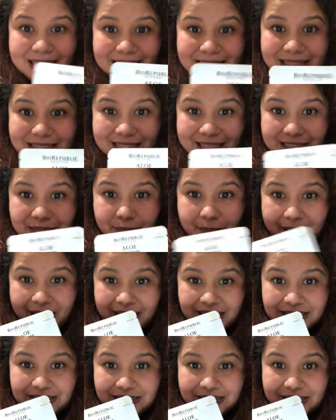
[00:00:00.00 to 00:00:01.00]
This
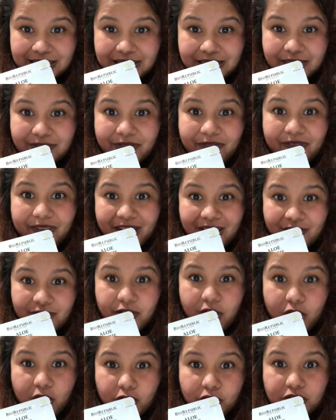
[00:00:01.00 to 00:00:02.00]
mask is
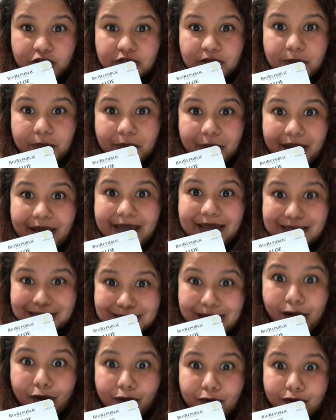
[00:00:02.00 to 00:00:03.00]
$5 by
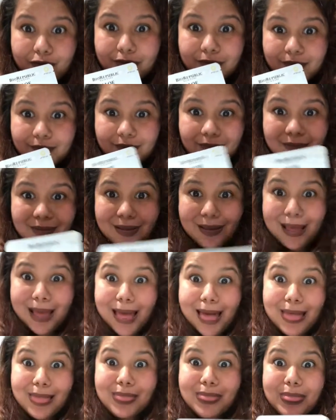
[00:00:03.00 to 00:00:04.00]
itself.
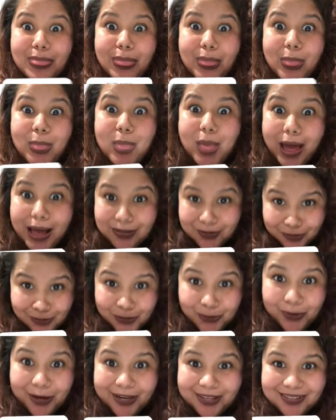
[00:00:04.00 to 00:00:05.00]
That's
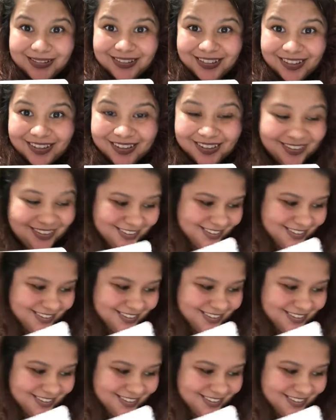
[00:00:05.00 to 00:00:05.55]
crazy.